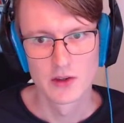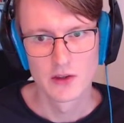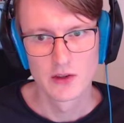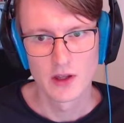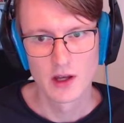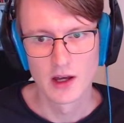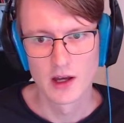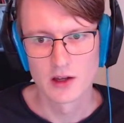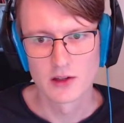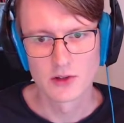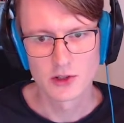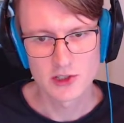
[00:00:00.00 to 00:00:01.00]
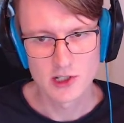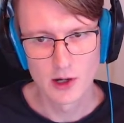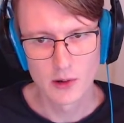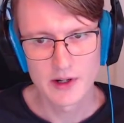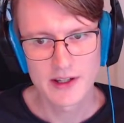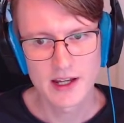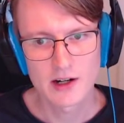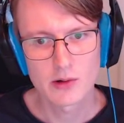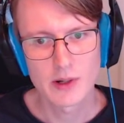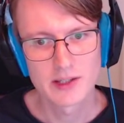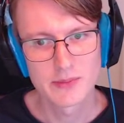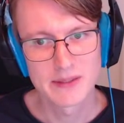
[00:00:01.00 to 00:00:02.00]
Not slower, they are
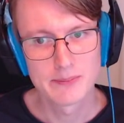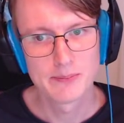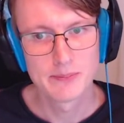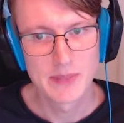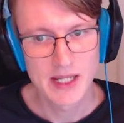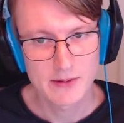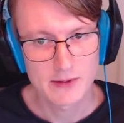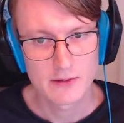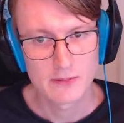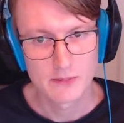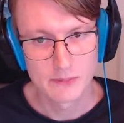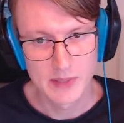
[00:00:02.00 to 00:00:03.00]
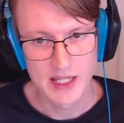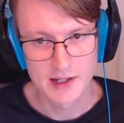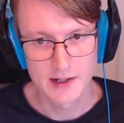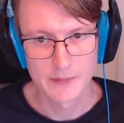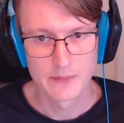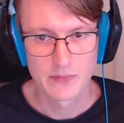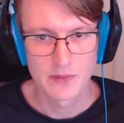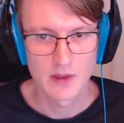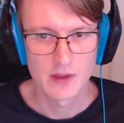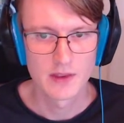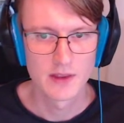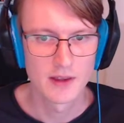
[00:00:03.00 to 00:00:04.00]
quite a bit bigger.
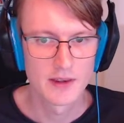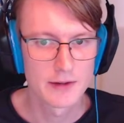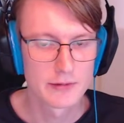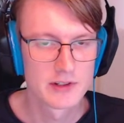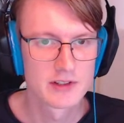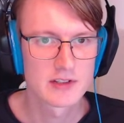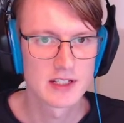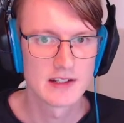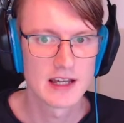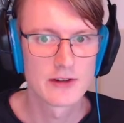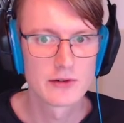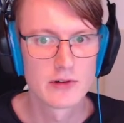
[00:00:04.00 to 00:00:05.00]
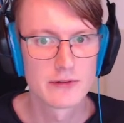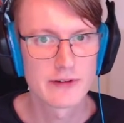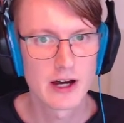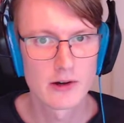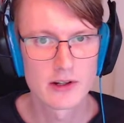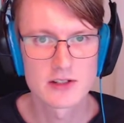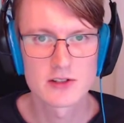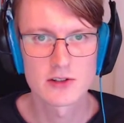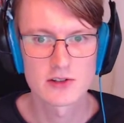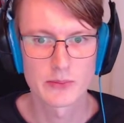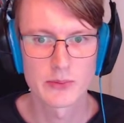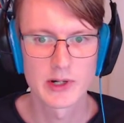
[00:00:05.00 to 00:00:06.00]
The difference in N-true and Falcon is not
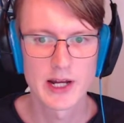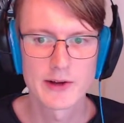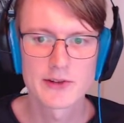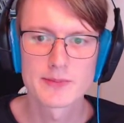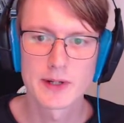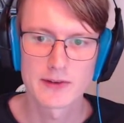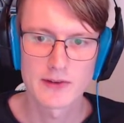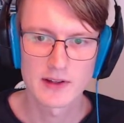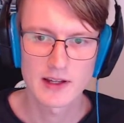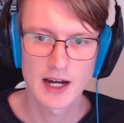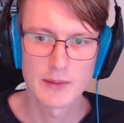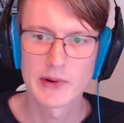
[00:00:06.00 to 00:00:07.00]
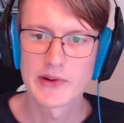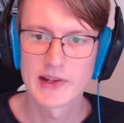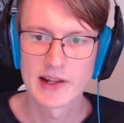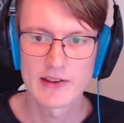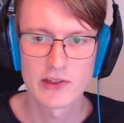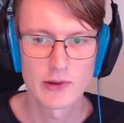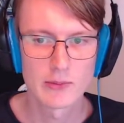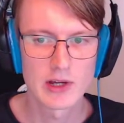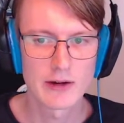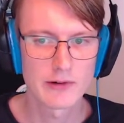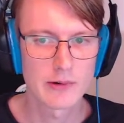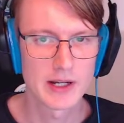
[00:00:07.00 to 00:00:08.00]
so pronounced, but Kyber and dilithium, you
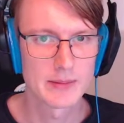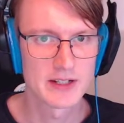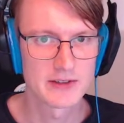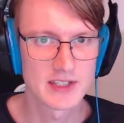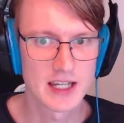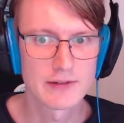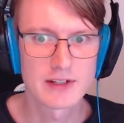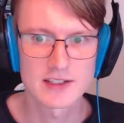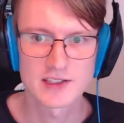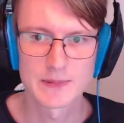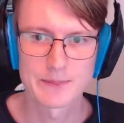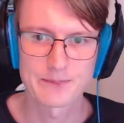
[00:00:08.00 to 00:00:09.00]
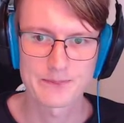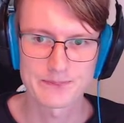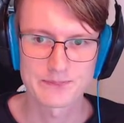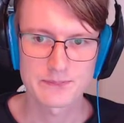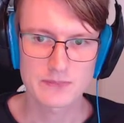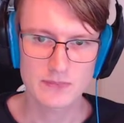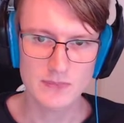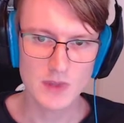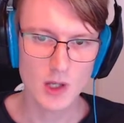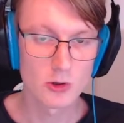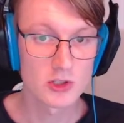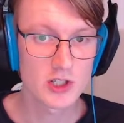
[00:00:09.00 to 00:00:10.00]
have quite a bit of savings.
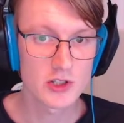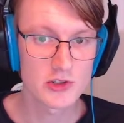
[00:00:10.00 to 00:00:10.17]
What's also